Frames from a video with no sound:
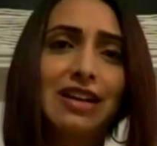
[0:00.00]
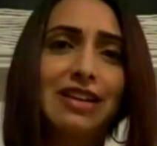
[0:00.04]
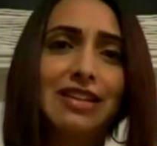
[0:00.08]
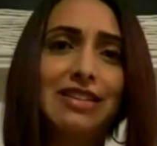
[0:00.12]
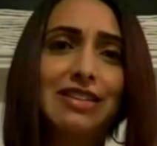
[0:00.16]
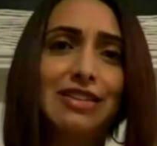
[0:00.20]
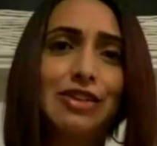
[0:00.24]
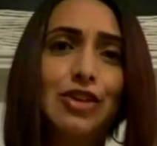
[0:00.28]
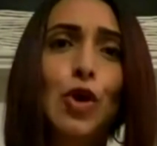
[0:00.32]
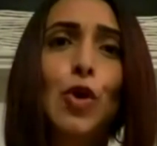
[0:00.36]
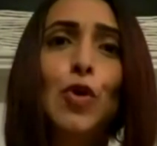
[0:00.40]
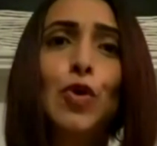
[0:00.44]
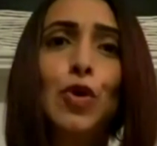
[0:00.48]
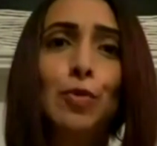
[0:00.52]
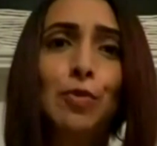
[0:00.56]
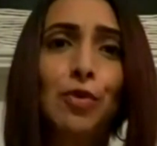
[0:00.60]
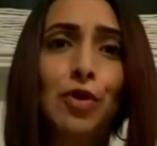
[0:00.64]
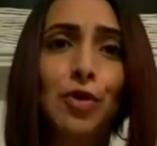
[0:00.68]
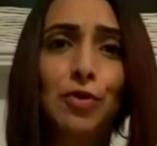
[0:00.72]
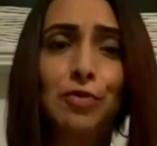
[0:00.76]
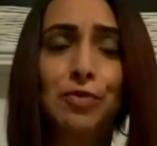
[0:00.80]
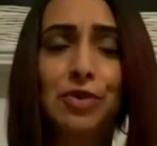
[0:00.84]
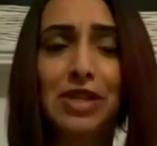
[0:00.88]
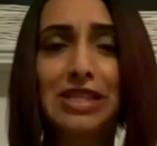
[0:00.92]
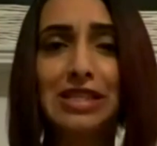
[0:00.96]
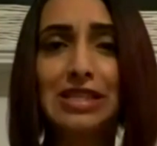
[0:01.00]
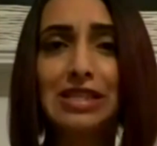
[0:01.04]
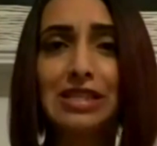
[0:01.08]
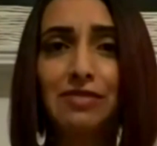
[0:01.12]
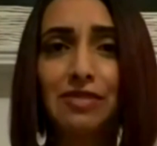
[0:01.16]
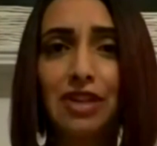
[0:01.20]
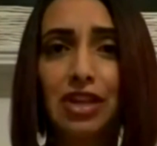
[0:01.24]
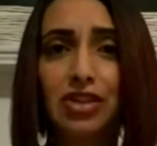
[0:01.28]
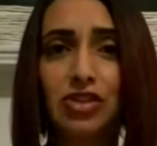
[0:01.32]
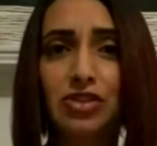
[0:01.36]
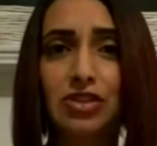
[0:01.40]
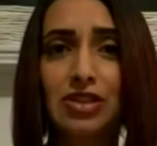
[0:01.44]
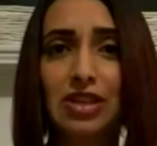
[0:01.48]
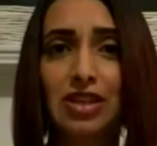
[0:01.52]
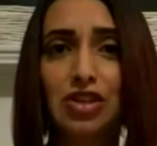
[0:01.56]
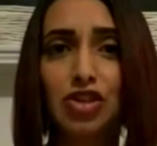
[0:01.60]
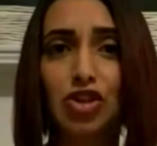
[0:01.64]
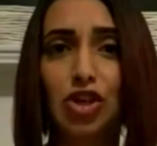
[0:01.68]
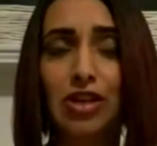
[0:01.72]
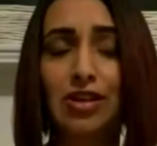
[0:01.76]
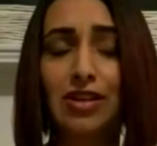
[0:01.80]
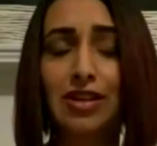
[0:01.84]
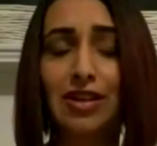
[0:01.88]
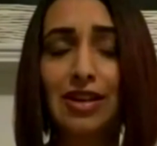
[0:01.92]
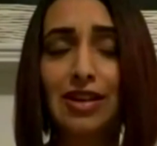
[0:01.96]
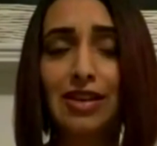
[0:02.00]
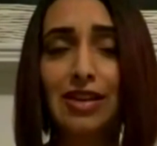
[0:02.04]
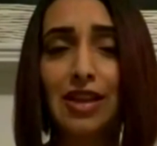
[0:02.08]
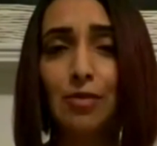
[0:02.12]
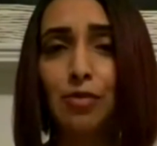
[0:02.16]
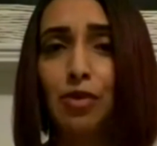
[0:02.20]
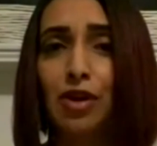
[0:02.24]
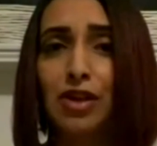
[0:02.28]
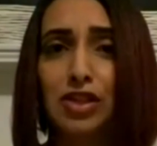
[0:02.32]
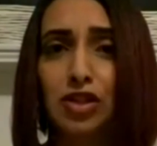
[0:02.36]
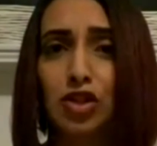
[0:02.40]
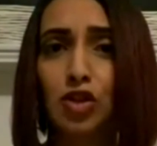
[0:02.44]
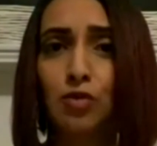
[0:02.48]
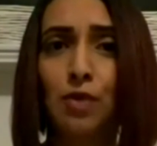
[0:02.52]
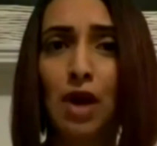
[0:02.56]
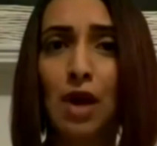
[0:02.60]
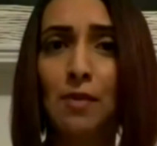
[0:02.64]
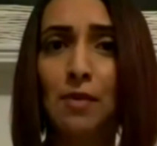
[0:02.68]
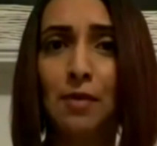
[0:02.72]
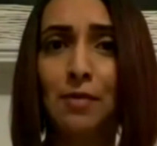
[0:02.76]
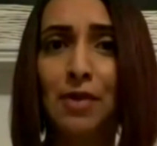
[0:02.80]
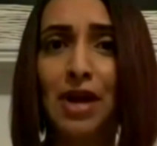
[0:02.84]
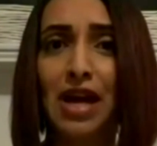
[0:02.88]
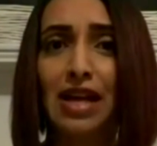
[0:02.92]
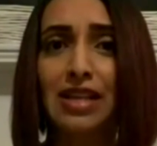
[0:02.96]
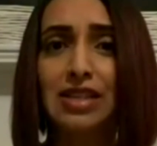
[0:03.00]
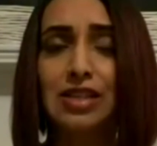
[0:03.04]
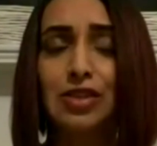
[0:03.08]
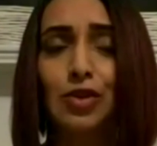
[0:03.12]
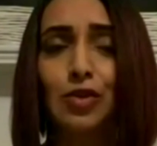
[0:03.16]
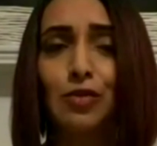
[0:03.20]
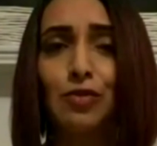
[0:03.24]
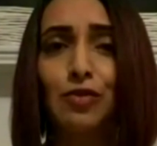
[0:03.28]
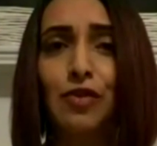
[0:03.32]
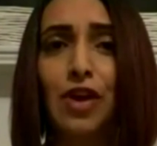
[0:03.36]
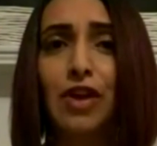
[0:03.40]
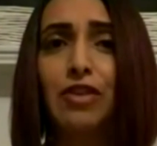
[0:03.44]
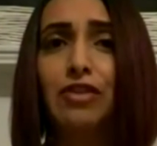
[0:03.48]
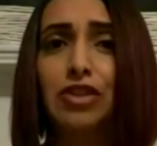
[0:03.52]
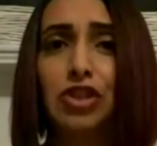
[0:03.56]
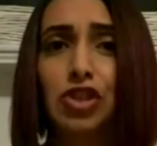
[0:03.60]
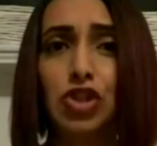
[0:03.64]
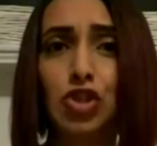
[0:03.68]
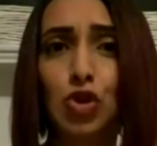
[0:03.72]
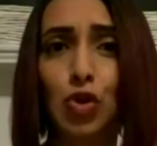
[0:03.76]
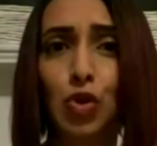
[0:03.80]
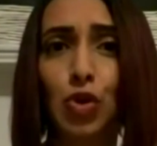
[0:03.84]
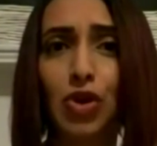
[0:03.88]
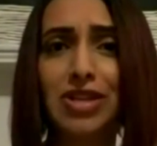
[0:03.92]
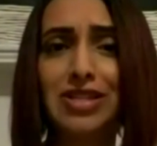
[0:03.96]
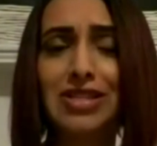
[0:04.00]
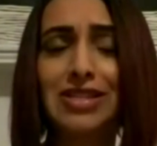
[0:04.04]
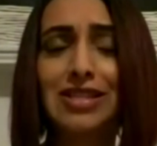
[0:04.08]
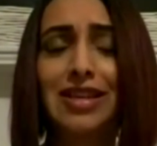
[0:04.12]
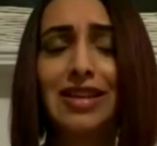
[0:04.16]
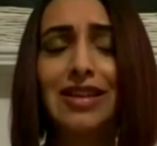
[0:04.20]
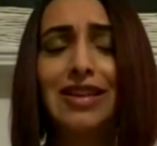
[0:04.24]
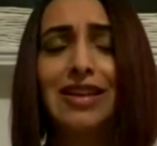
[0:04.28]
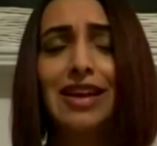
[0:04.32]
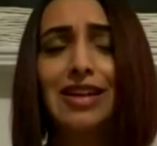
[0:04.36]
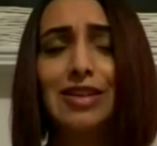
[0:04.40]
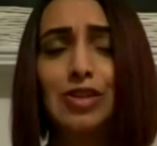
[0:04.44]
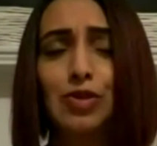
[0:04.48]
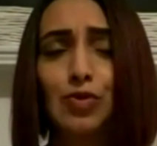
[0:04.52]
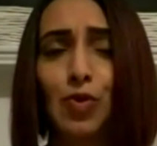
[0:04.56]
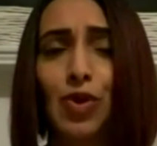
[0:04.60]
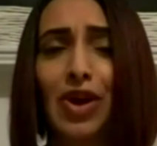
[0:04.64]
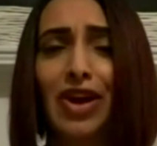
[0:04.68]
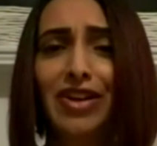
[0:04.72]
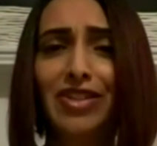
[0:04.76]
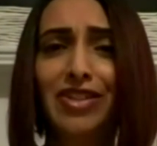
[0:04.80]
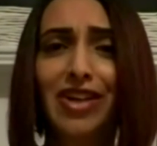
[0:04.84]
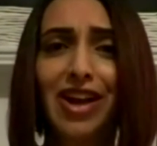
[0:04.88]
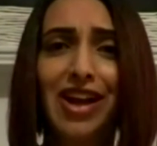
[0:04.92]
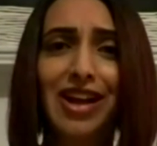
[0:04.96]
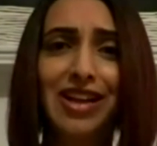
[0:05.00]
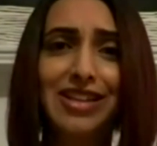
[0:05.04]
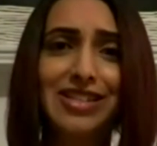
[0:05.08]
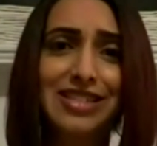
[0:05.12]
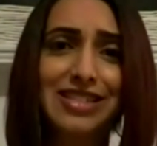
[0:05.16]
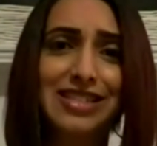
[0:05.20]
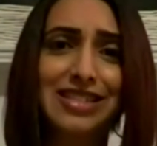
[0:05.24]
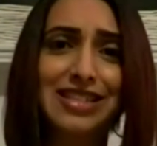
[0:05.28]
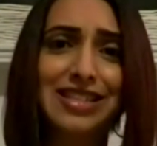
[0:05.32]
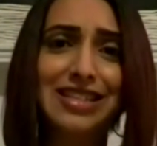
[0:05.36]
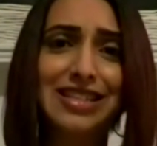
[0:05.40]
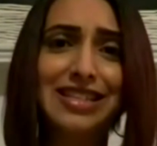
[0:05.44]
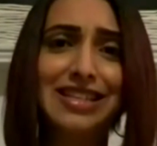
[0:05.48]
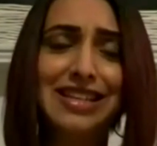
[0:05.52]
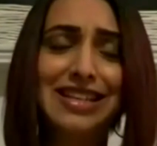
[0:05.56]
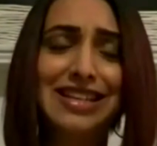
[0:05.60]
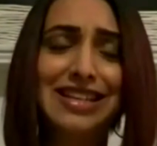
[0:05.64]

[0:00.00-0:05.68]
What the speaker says: notable pieces of legislation that President Obama passed. So Veterans Choice, as well as the